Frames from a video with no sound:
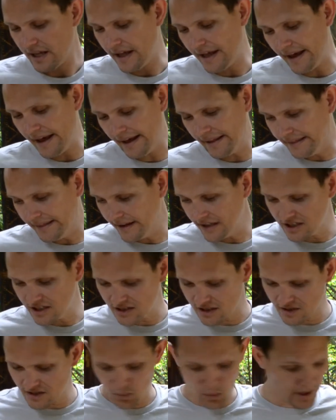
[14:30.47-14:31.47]
And that's
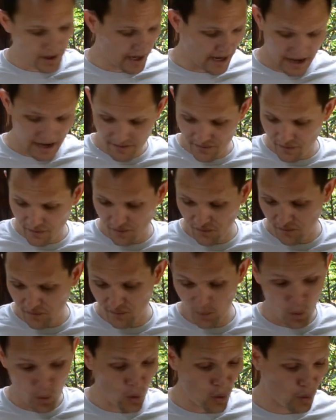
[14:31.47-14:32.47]
just what I have
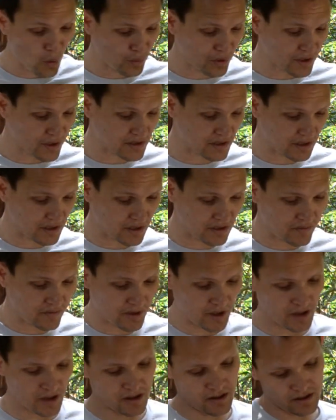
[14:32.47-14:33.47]
for this
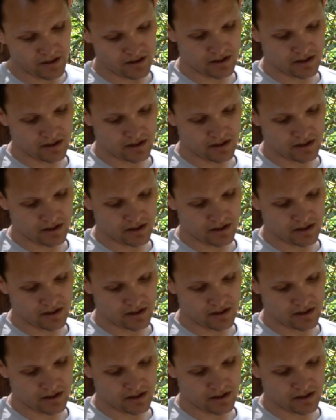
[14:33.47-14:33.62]
evening.